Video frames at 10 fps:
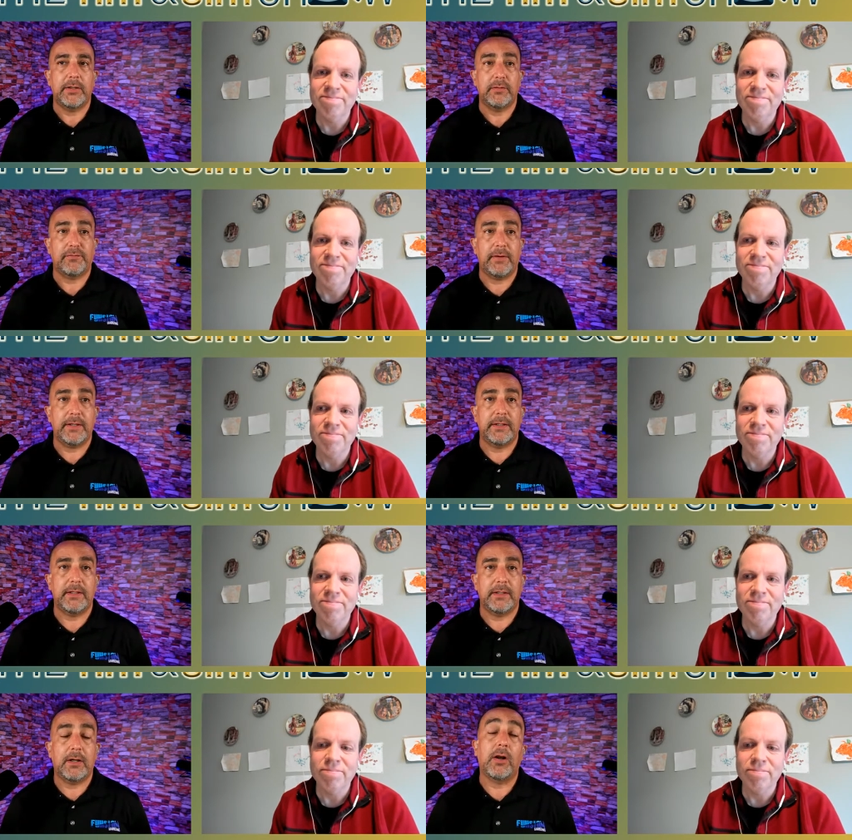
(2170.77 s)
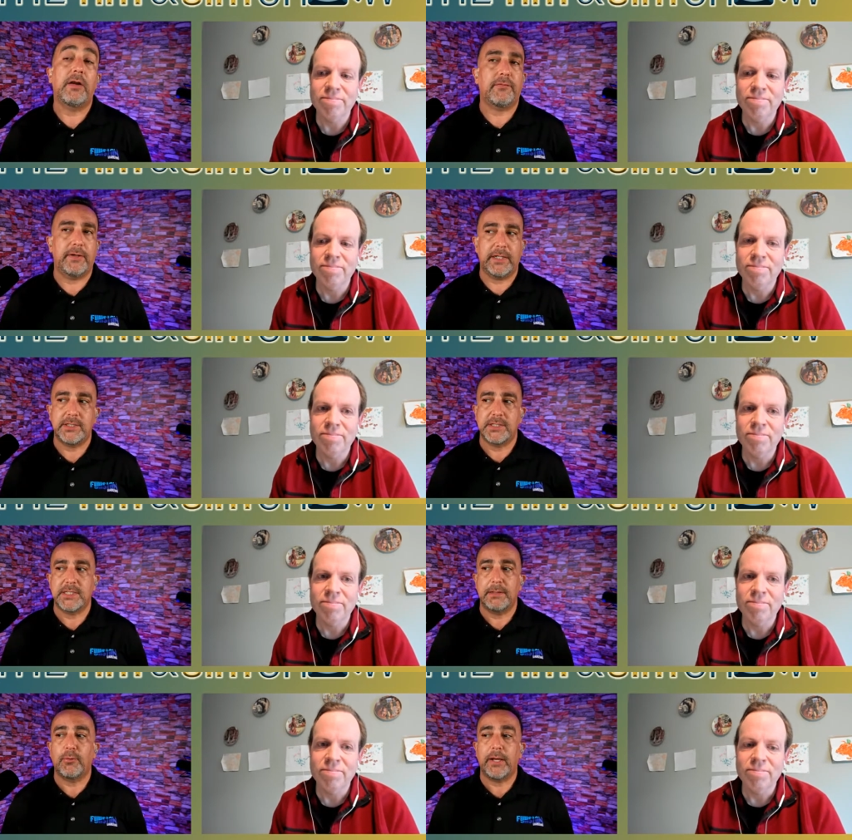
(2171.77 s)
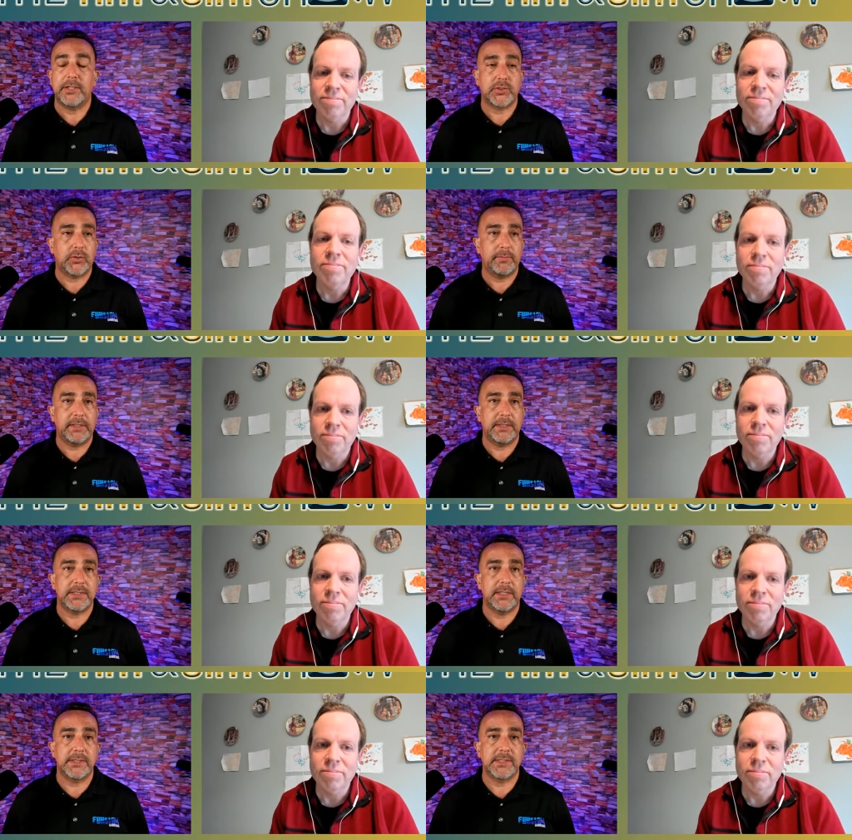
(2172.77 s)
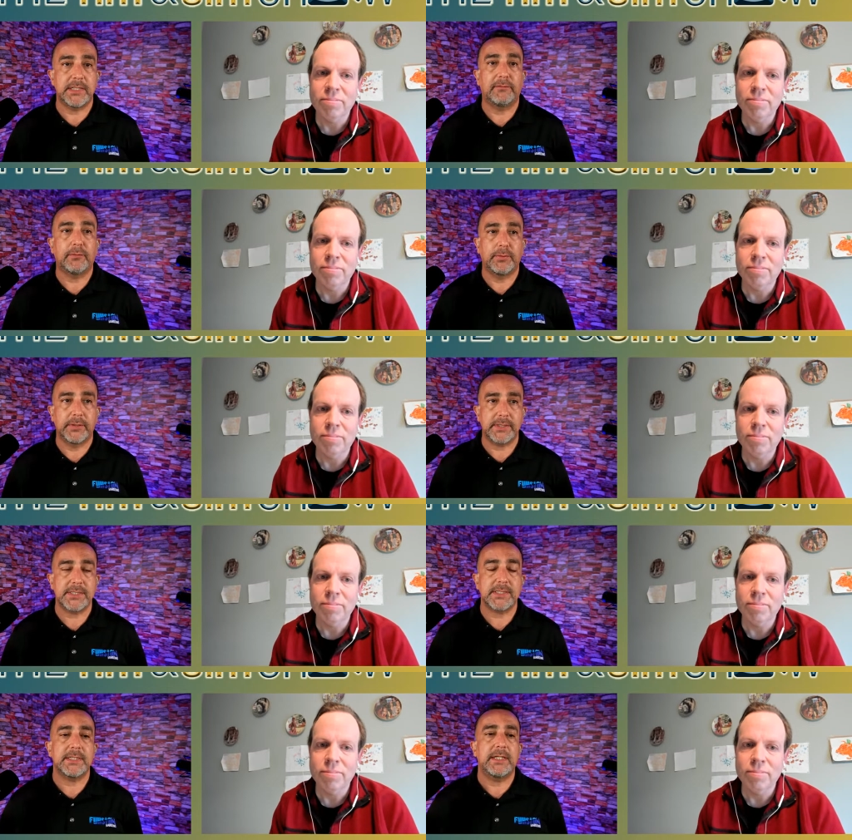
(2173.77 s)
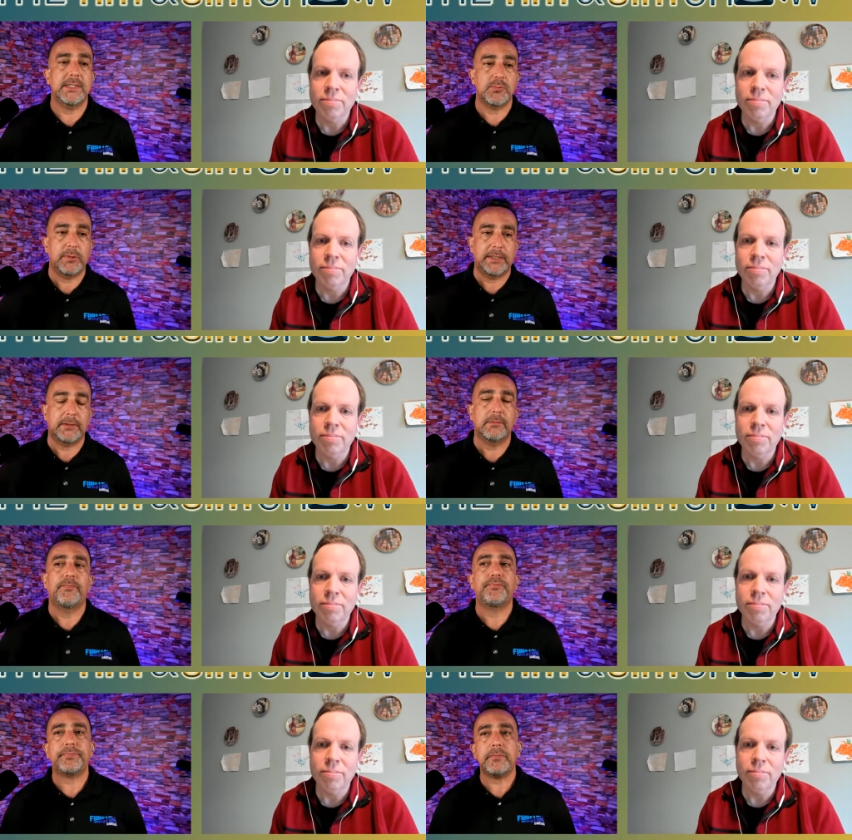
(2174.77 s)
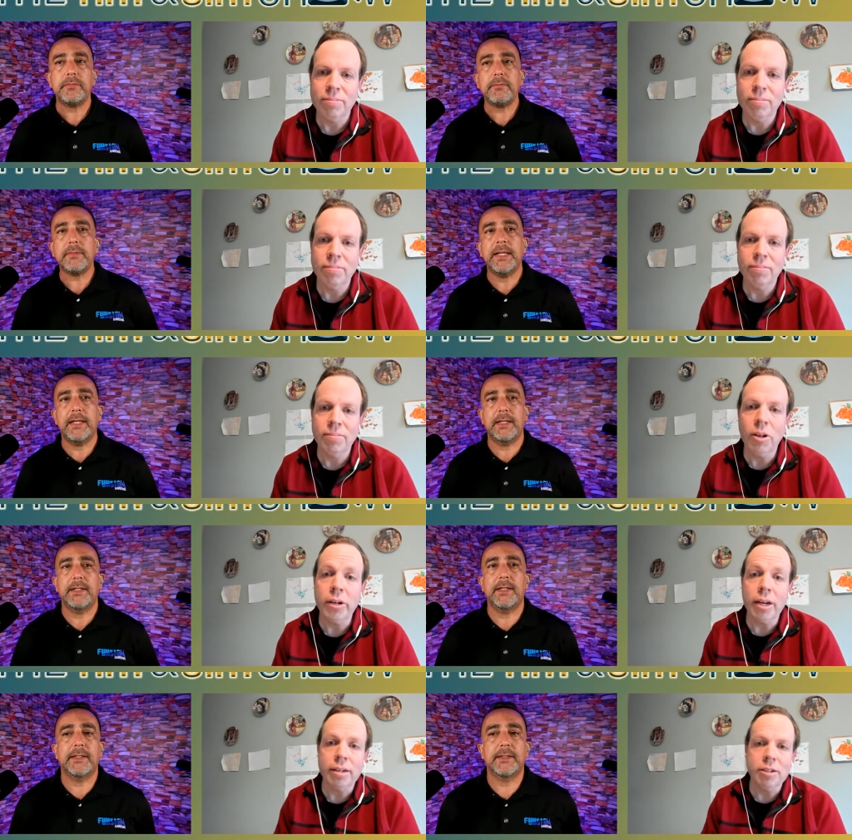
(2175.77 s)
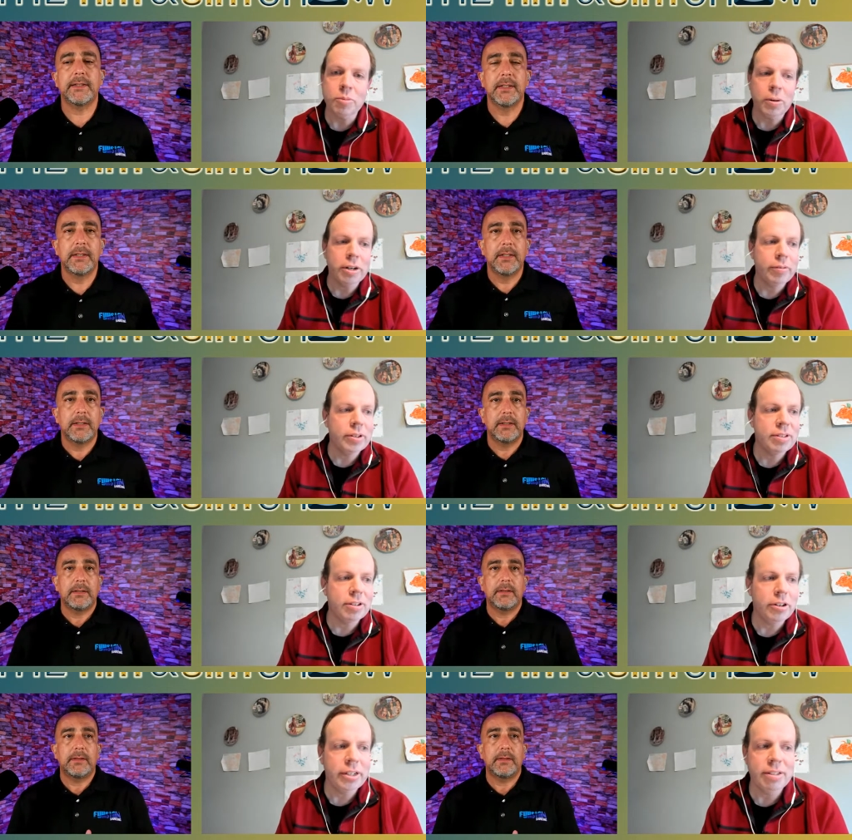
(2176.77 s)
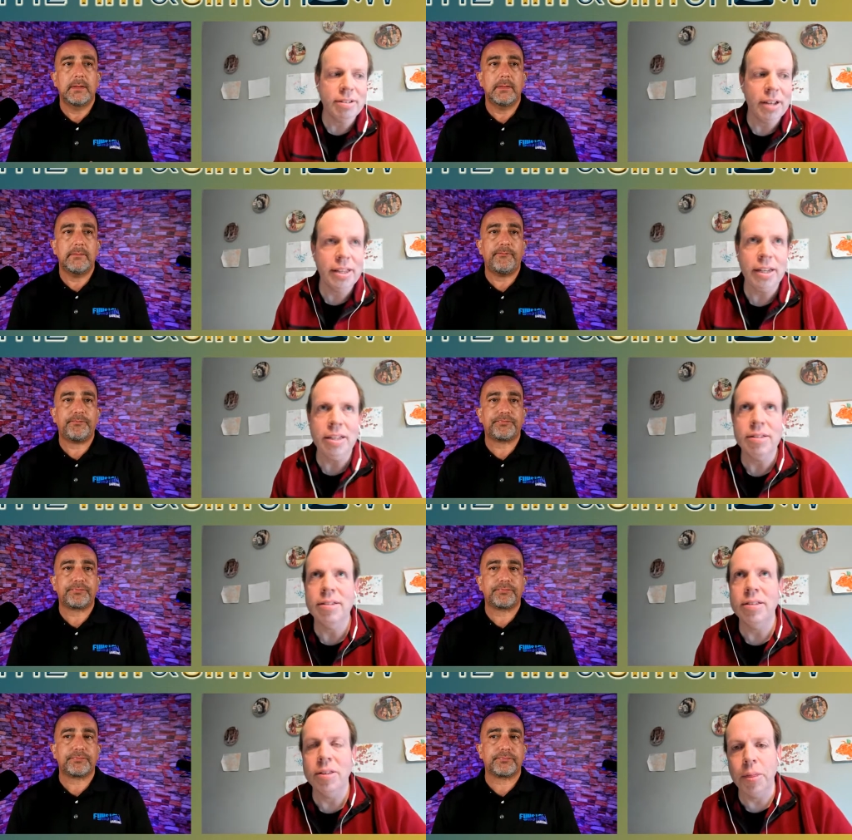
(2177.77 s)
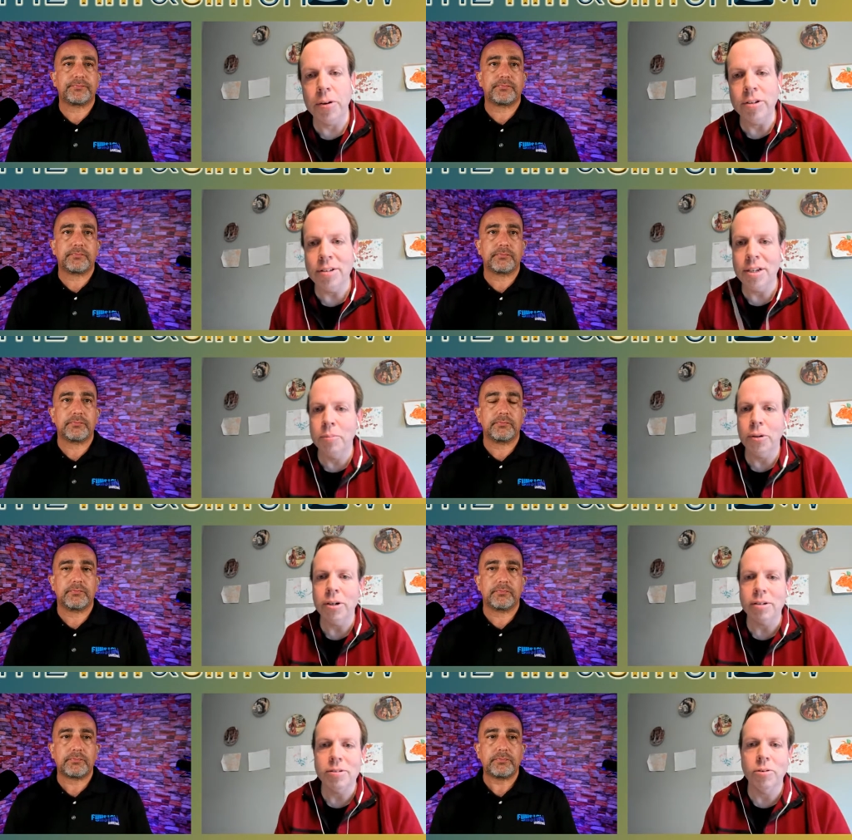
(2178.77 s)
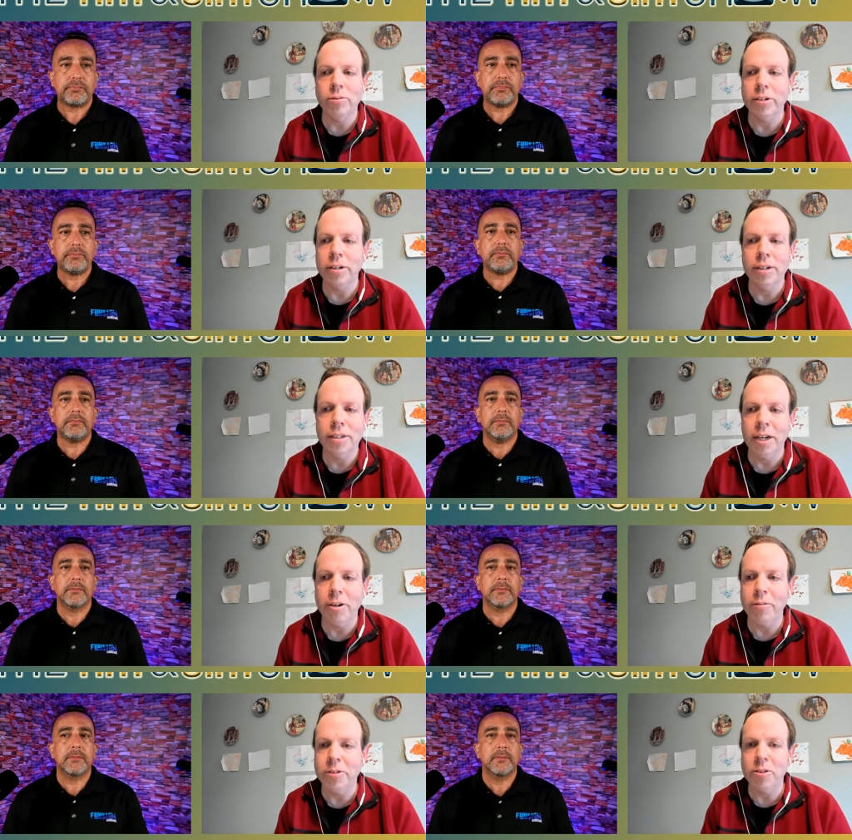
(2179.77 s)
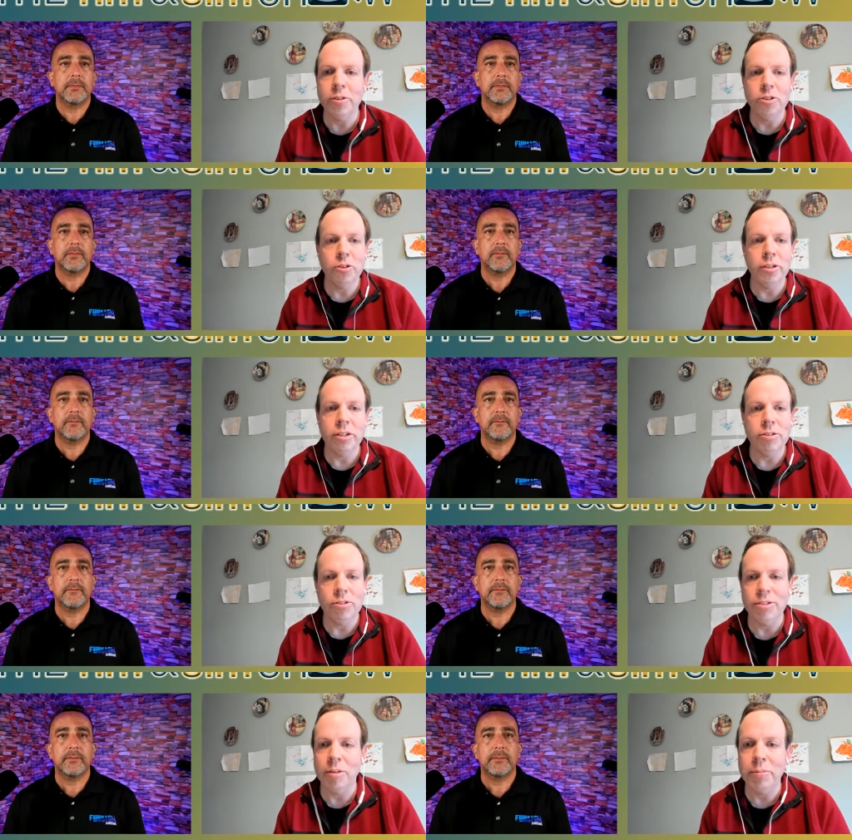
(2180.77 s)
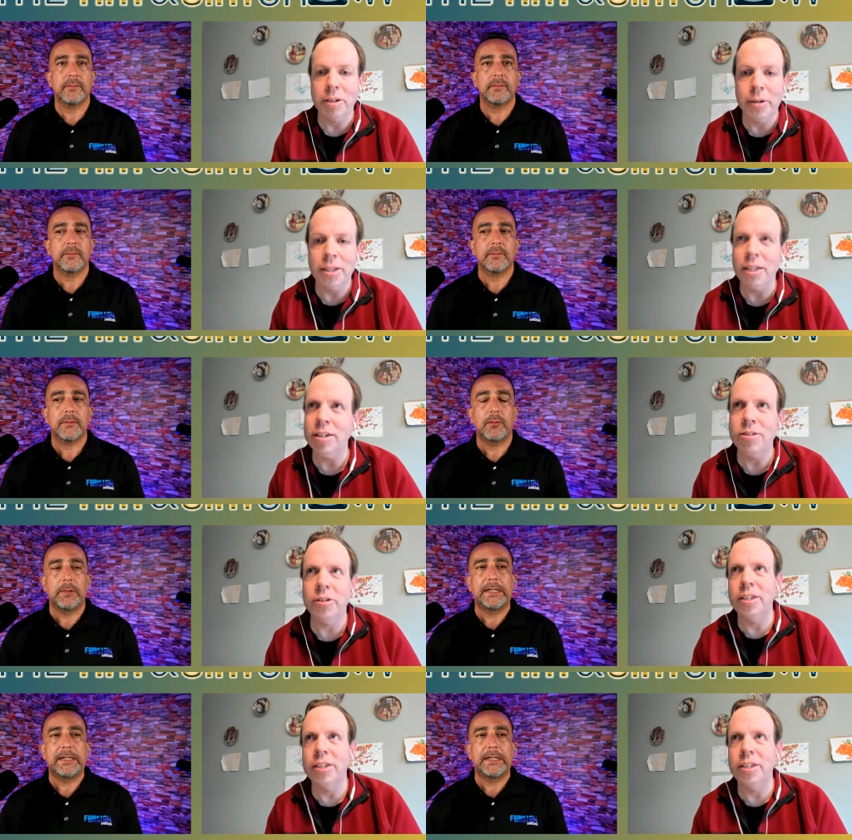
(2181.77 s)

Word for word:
Speaker 1: your friend, uh, or our friend, I should say, Brian Schulman has done several books as well. And oh, yeah, uh,
Speaker 2: he's part of a series. I think it's 13 books over, I don't know if it's over two years or something, but I think he's wow.